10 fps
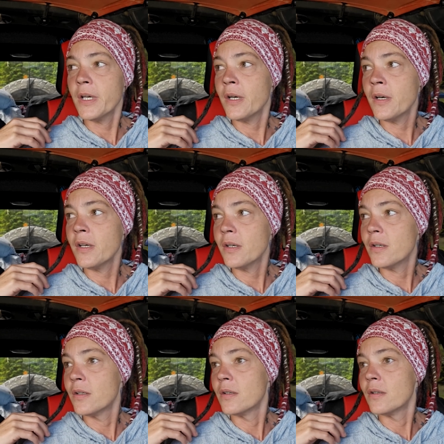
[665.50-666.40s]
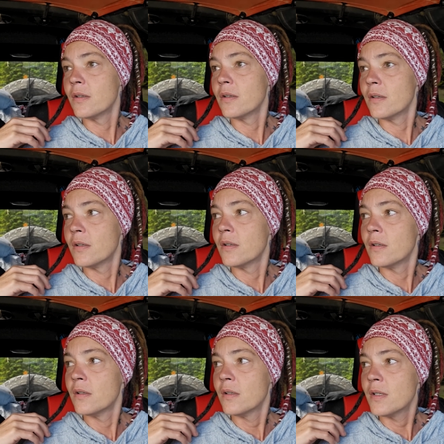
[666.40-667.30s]
area.
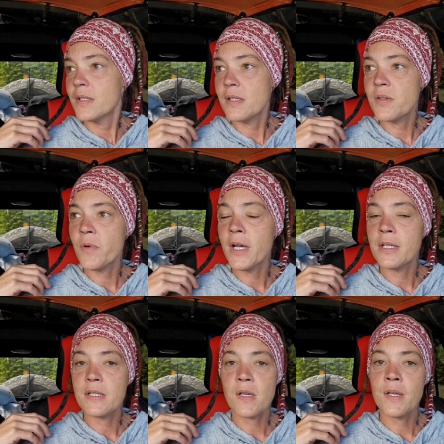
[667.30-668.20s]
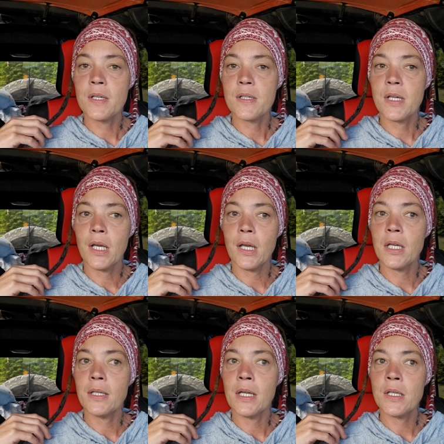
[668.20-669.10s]
This is why I decided to stay
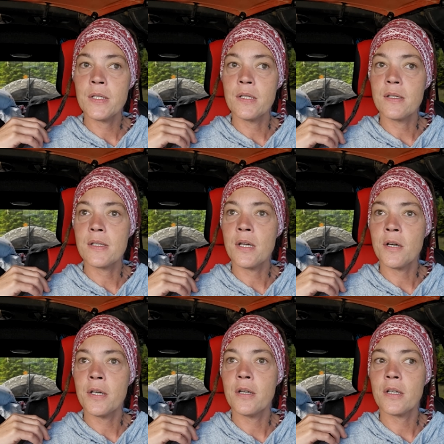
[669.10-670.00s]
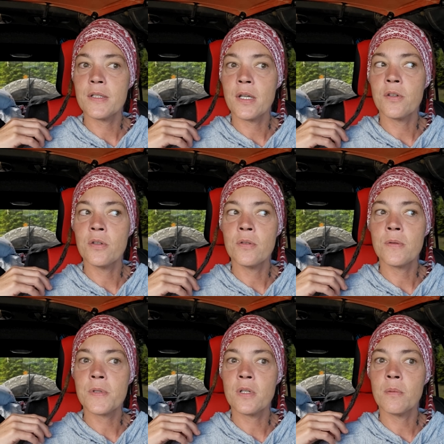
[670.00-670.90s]
8 days in this area, because I knew there
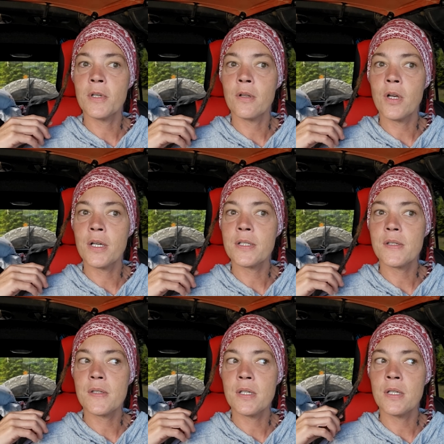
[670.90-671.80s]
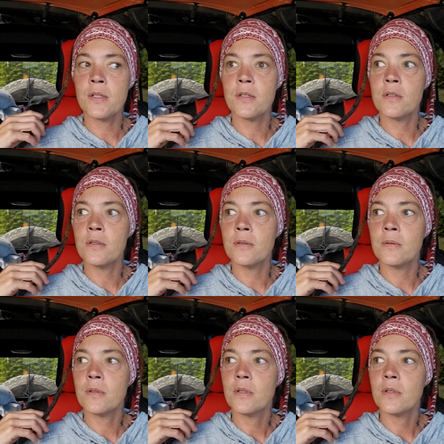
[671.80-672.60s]
was going to be a lot to see and do.